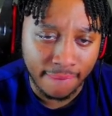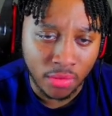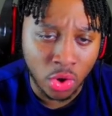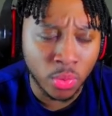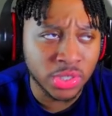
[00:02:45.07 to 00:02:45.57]

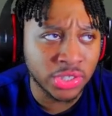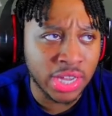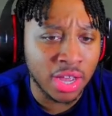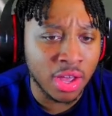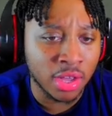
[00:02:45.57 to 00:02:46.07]
Or was it
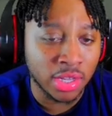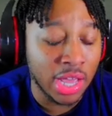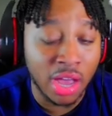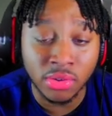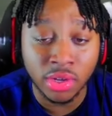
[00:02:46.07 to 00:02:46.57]
Jack Conklin?
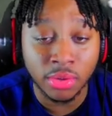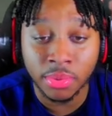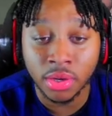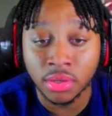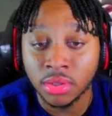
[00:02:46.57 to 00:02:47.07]
I don't know,
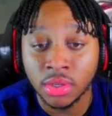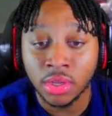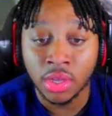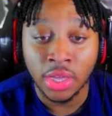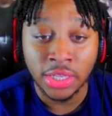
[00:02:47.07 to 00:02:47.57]
bro.
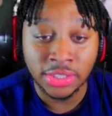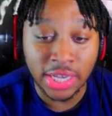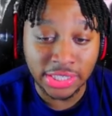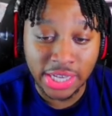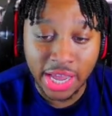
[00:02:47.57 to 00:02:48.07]

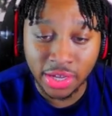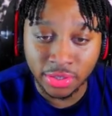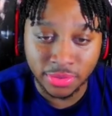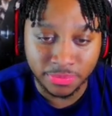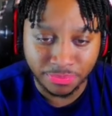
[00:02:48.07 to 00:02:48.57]
Touchdown.